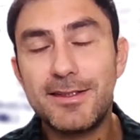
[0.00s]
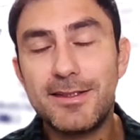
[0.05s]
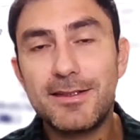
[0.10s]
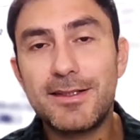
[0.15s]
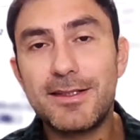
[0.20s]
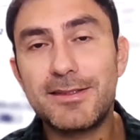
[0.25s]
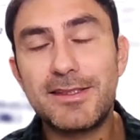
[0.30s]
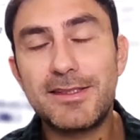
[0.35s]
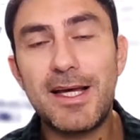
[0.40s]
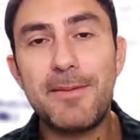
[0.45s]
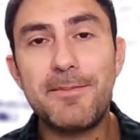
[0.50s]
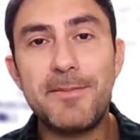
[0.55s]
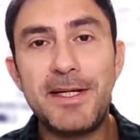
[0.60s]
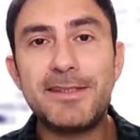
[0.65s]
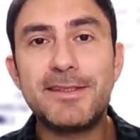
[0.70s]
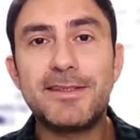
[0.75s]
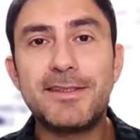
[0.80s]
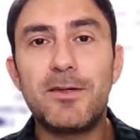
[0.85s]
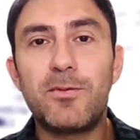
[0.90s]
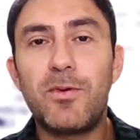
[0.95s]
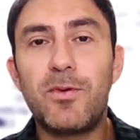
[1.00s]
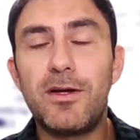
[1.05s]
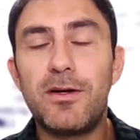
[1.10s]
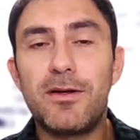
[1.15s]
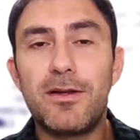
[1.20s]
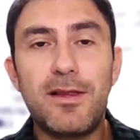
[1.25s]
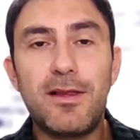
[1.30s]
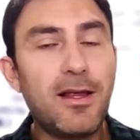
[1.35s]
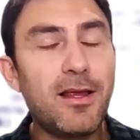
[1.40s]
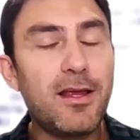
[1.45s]
because that means that we are
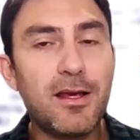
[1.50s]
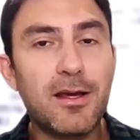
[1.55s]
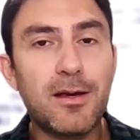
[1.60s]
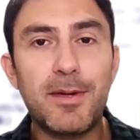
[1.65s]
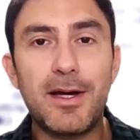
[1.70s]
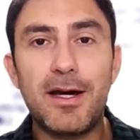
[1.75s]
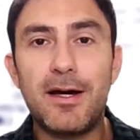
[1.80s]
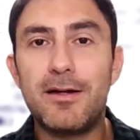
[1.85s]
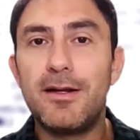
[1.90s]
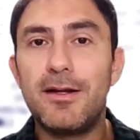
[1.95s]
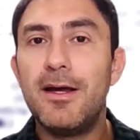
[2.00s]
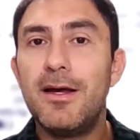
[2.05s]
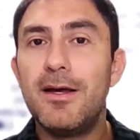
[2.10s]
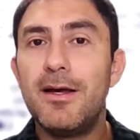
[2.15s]
thinking about